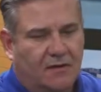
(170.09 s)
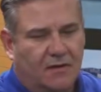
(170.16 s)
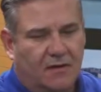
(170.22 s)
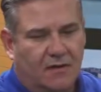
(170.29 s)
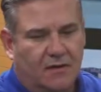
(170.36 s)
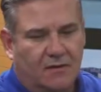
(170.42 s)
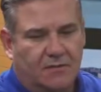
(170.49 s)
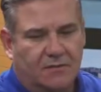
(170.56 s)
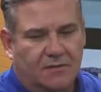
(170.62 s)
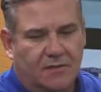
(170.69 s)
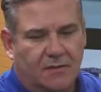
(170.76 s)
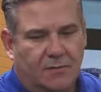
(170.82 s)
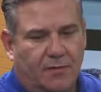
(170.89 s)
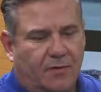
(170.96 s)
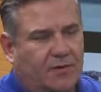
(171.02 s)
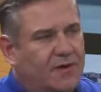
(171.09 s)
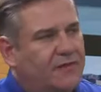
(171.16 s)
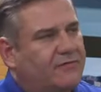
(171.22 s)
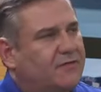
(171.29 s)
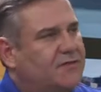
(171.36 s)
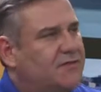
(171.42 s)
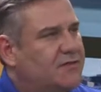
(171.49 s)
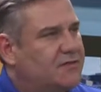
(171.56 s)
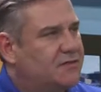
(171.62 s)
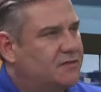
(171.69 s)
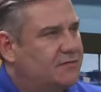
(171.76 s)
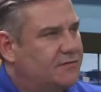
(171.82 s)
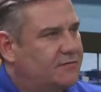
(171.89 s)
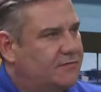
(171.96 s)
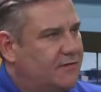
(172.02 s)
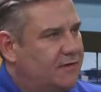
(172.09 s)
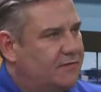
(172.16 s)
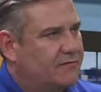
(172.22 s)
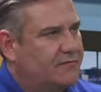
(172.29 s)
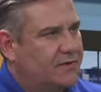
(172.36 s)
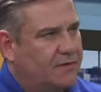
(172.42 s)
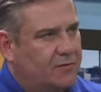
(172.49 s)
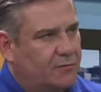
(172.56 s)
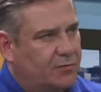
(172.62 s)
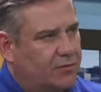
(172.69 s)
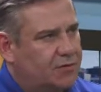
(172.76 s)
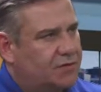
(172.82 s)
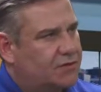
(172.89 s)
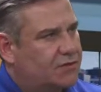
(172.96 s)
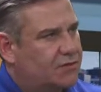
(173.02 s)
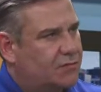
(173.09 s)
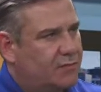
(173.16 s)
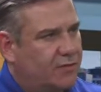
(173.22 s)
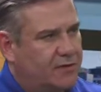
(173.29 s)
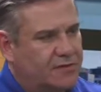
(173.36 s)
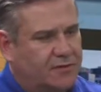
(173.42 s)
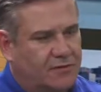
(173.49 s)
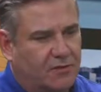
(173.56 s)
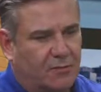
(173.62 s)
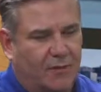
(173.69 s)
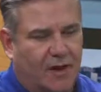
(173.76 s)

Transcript: uh, you know, burned effigies of of either Bush or President yeah.